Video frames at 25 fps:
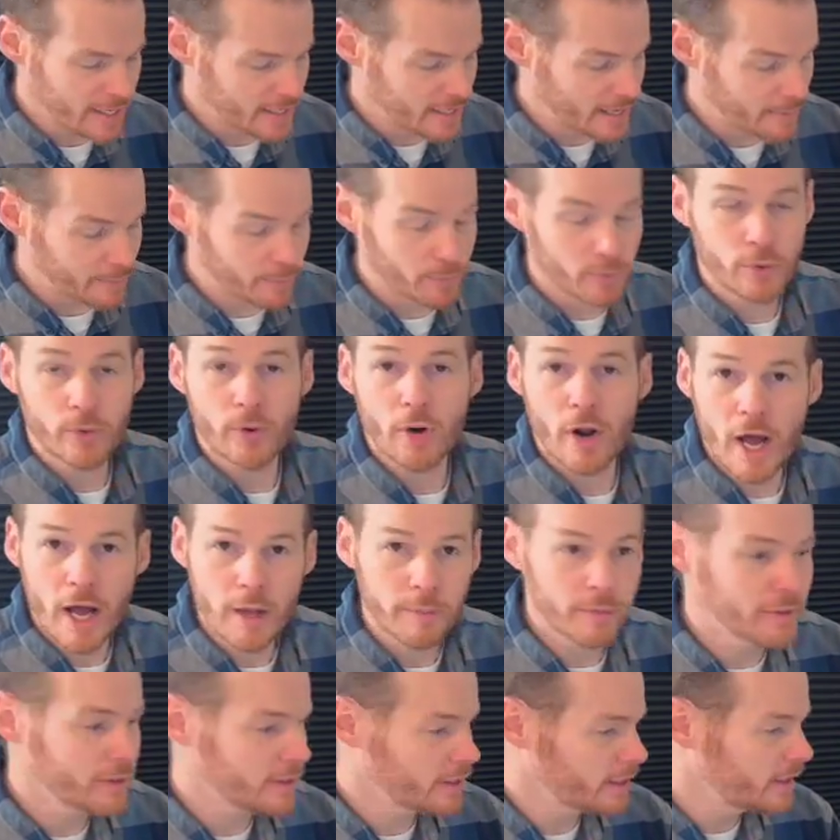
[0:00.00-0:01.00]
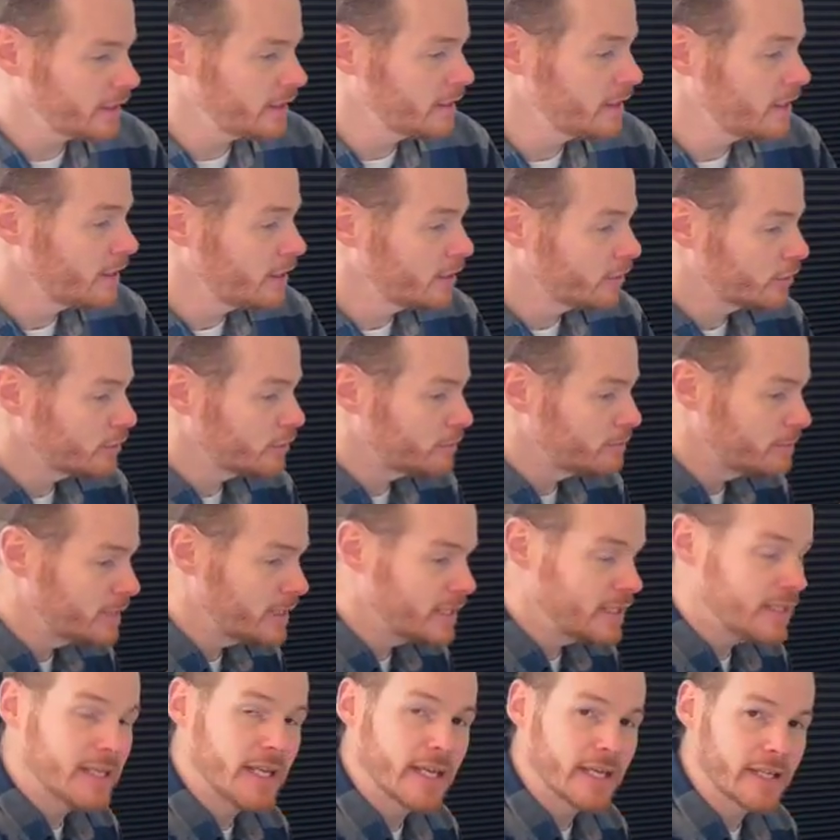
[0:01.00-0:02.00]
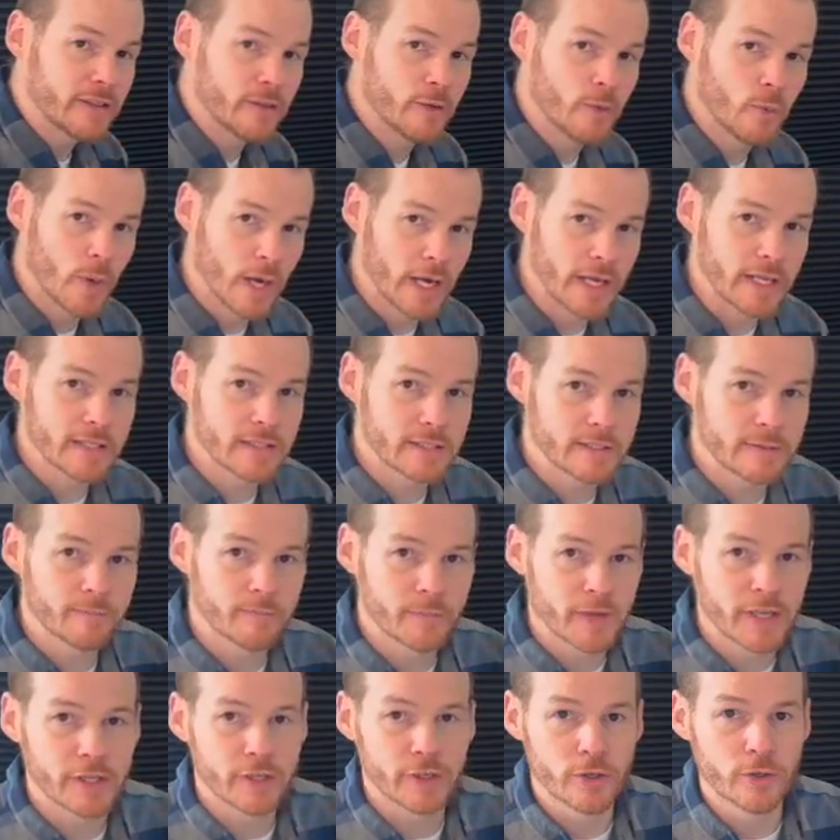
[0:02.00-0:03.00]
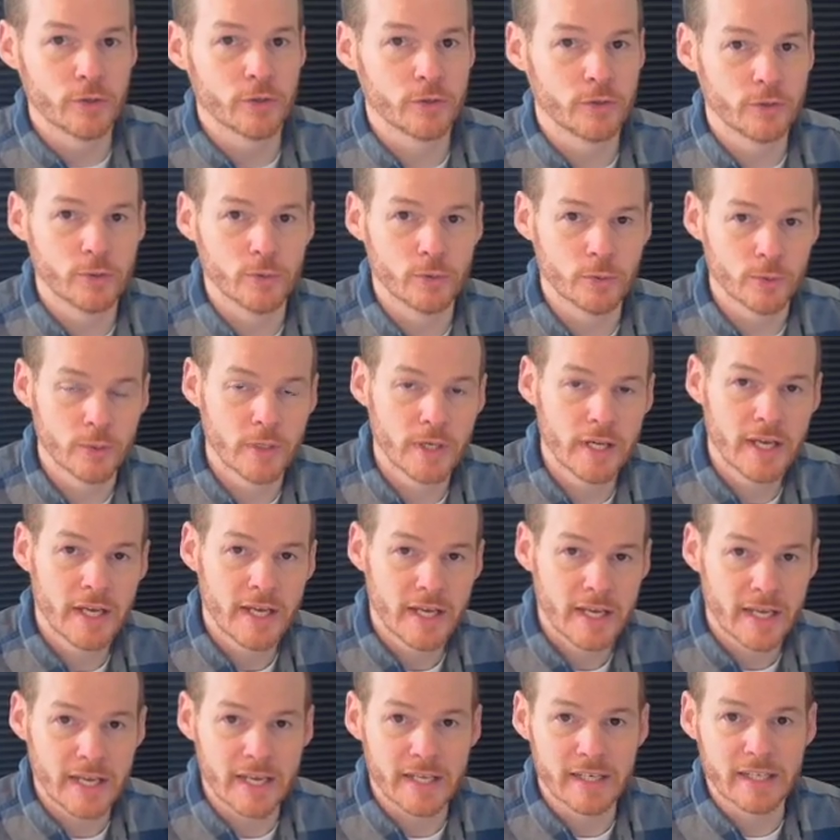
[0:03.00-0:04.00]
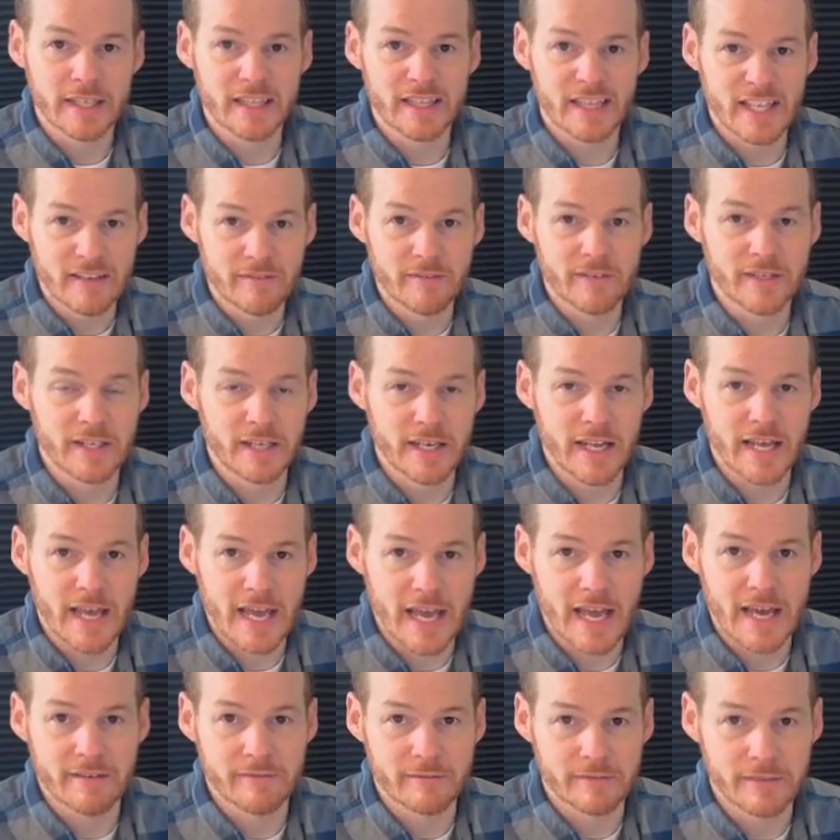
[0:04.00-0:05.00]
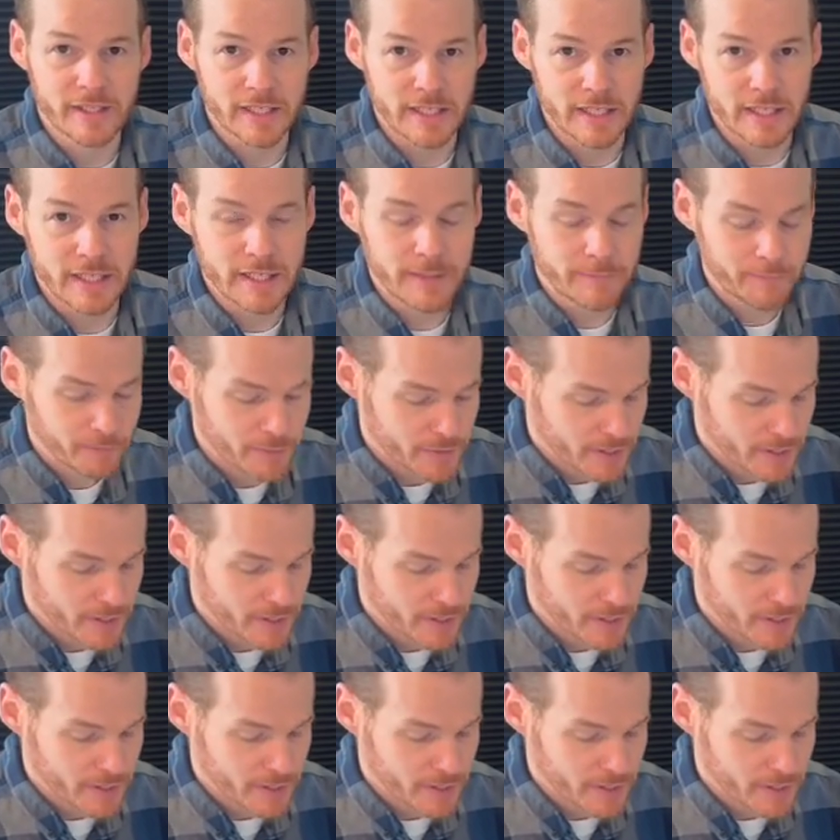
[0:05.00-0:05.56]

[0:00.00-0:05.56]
I probably could be like the Whites and go to an 11.5D.